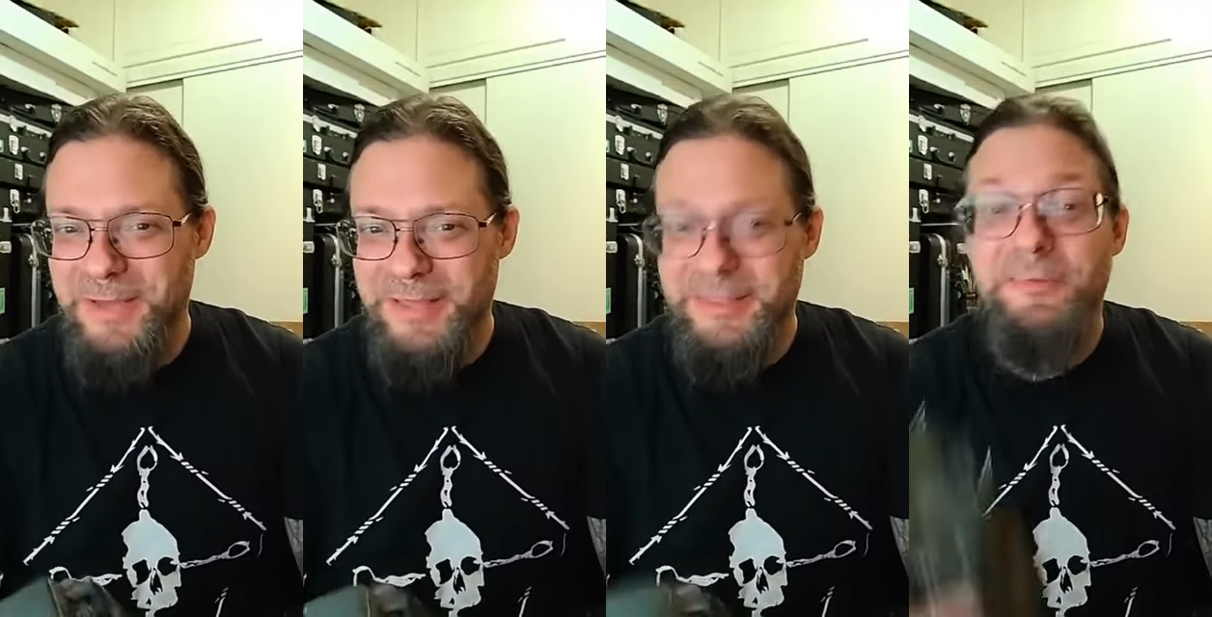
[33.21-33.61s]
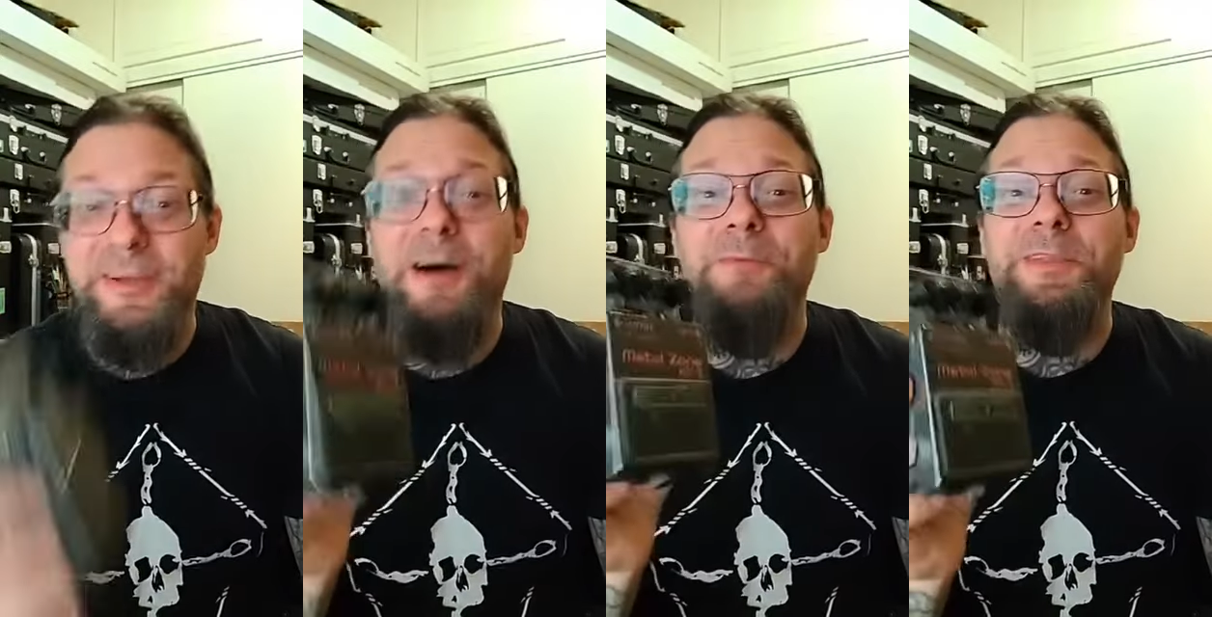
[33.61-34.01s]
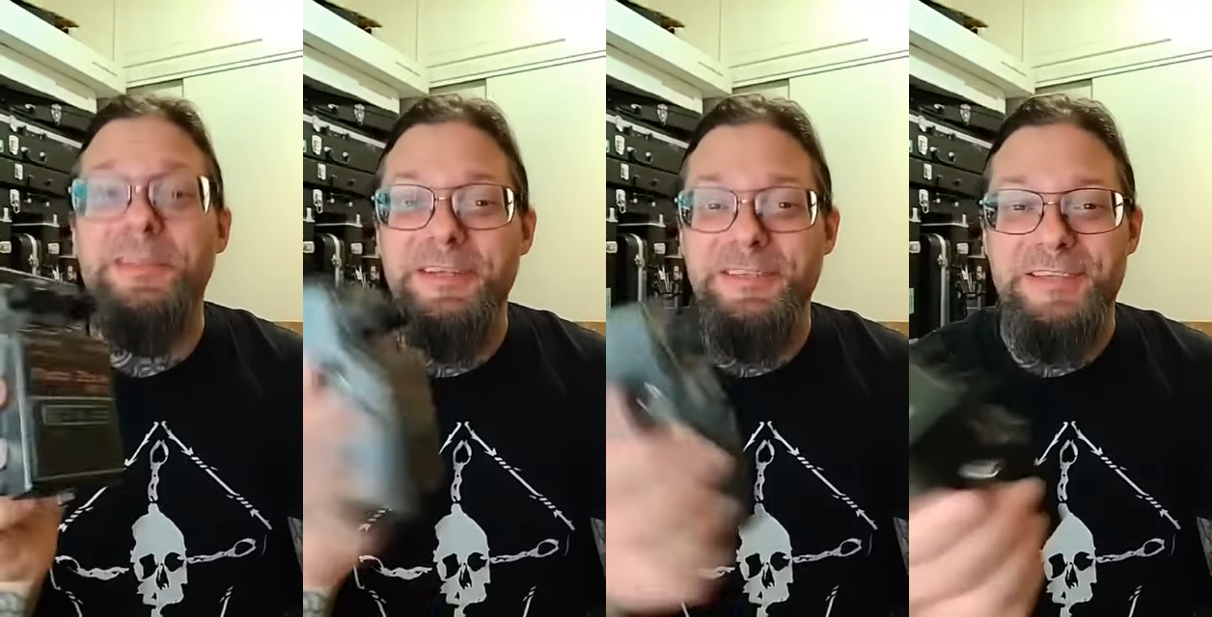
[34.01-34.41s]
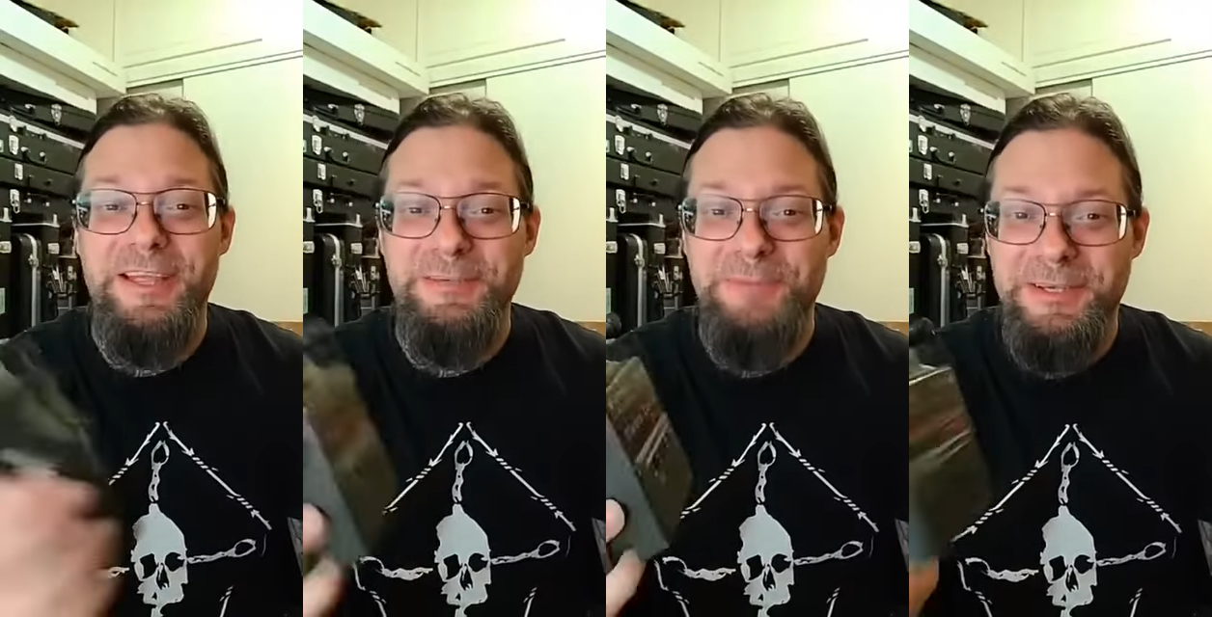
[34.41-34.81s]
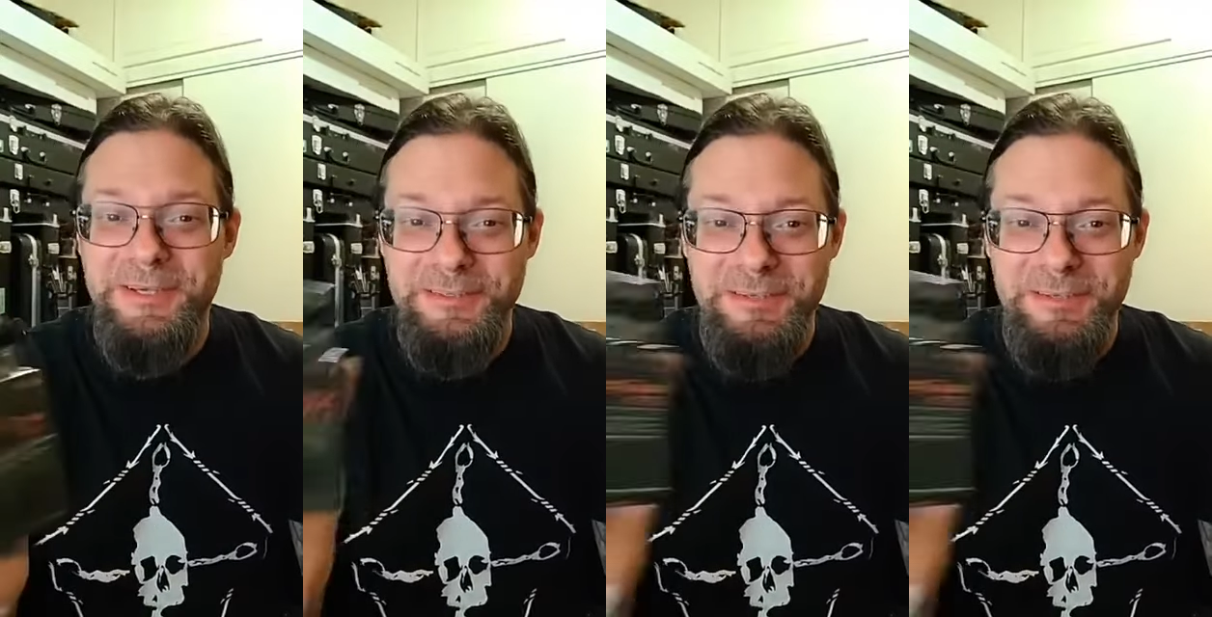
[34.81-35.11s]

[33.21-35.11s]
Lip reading: I have a couple of these things because